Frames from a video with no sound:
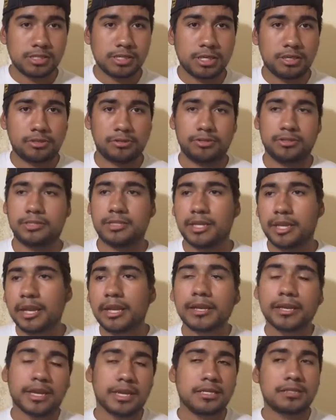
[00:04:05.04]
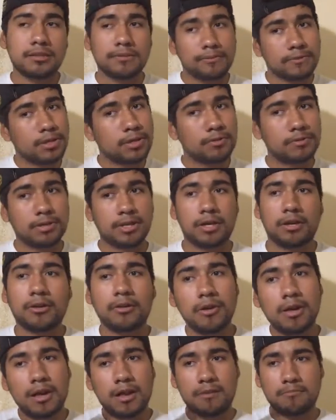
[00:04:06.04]
in general, say in case if you don't
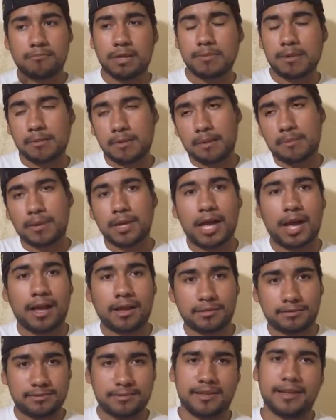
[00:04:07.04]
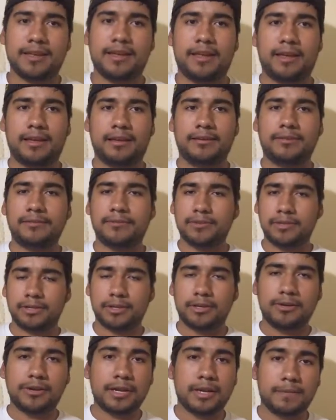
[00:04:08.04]
know, blah blah blah blah, and
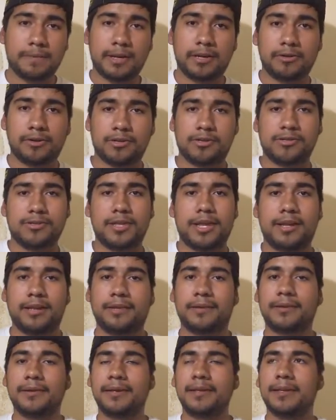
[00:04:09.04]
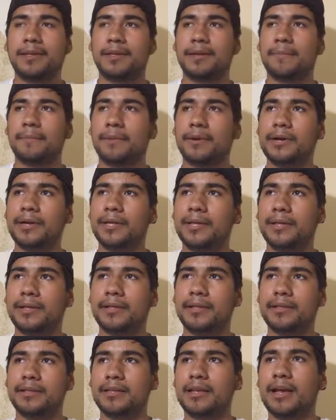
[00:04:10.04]
you get a better understanding. But
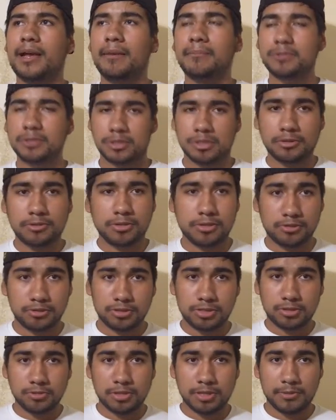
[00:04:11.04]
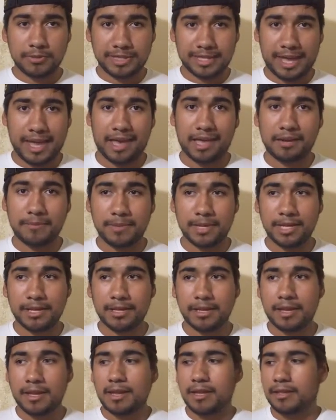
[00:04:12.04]
I'm so used to it with
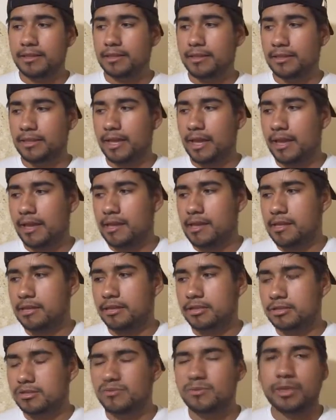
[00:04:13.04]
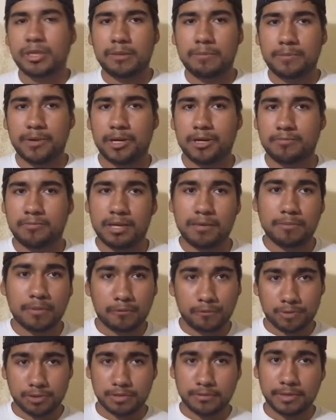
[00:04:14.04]
anime that it doesn't really bug me,
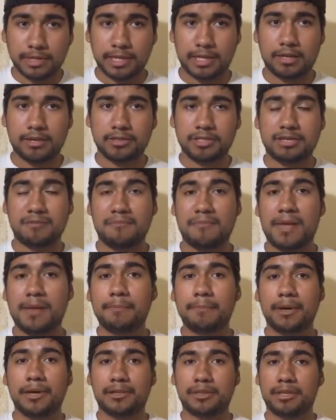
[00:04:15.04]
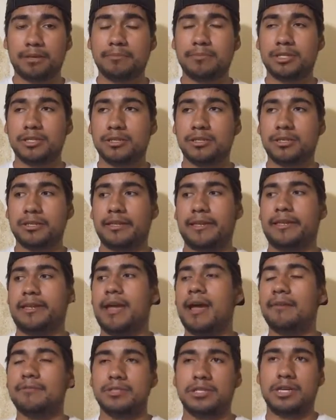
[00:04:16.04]
but for somebody else it may bug them to like
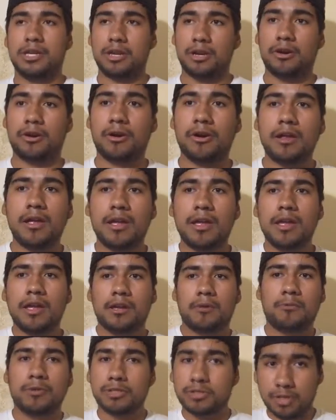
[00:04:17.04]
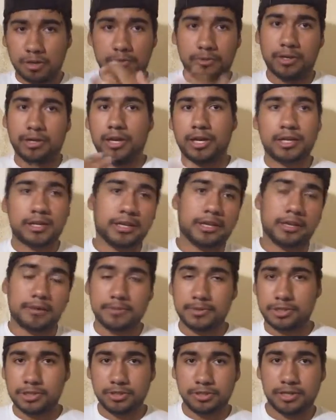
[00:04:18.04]
have to hear what's going on like
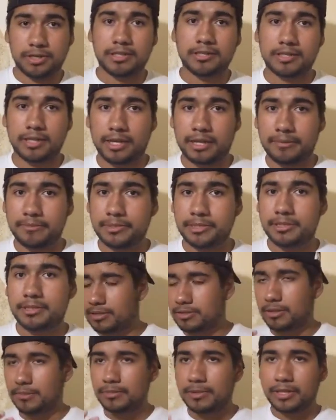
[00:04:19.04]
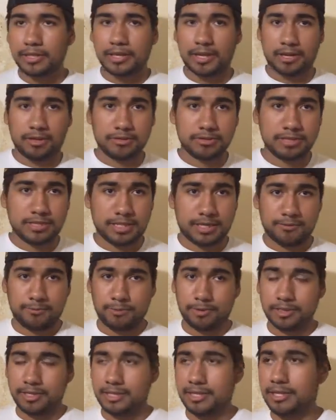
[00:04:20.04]
a bajillion times. Something else that I
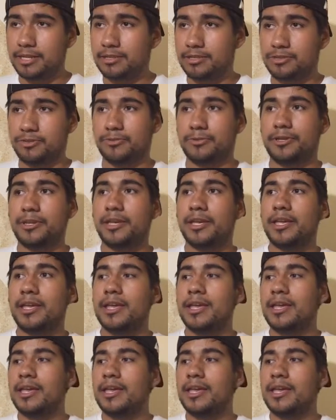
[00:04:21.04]
really did enjoy